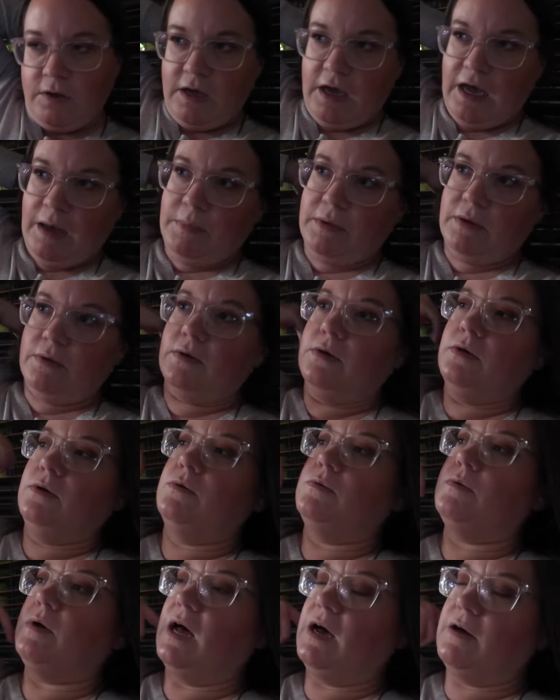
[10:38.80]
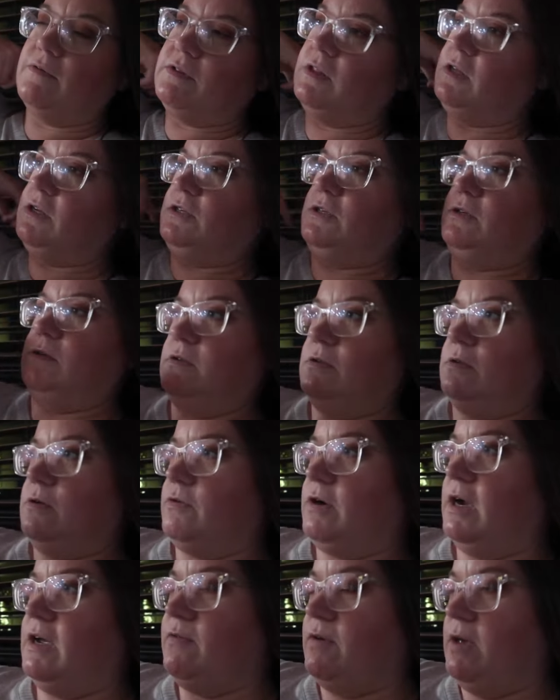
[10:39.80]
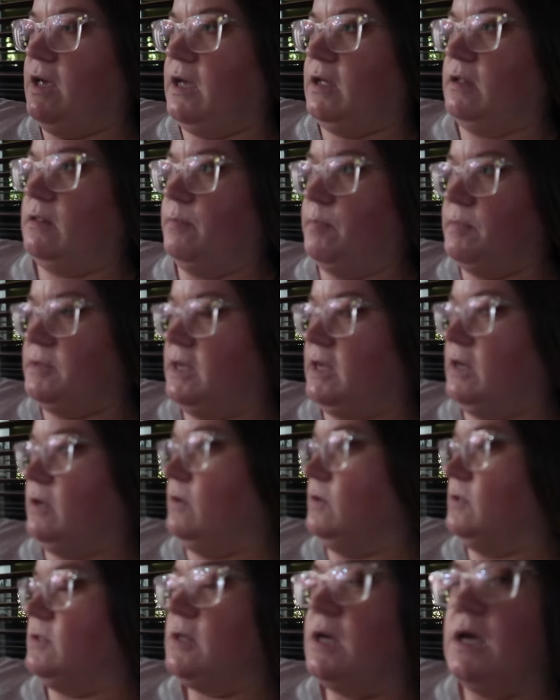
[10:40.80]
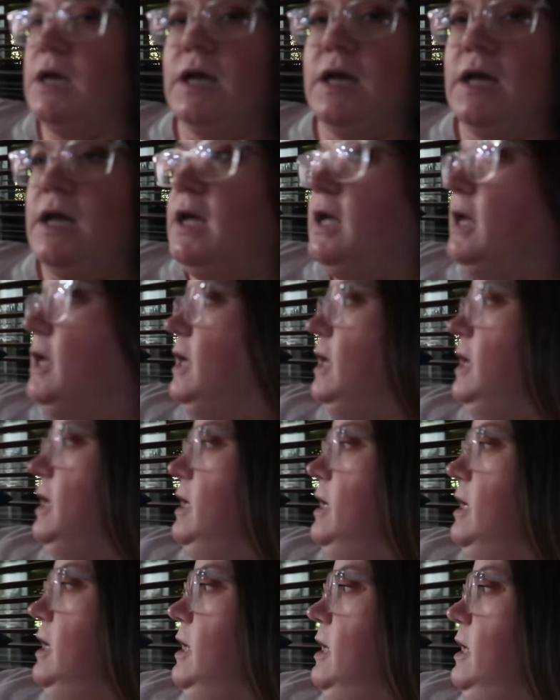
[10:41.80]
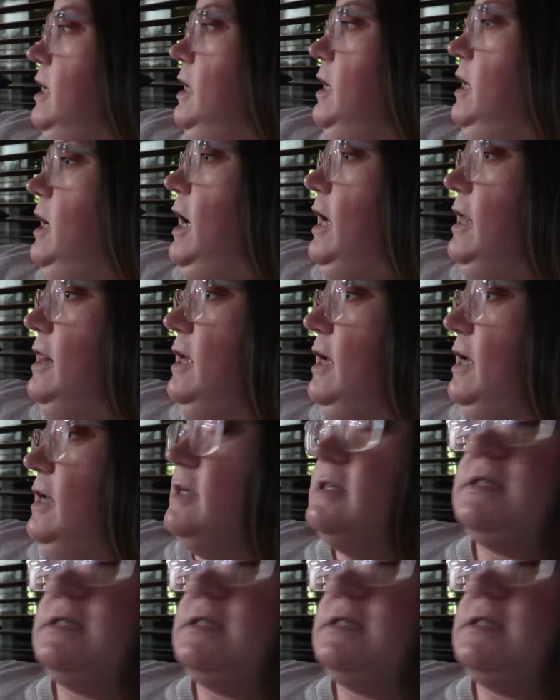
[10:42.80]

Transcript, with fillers: Abby will have the gravy and the potatoes. I think I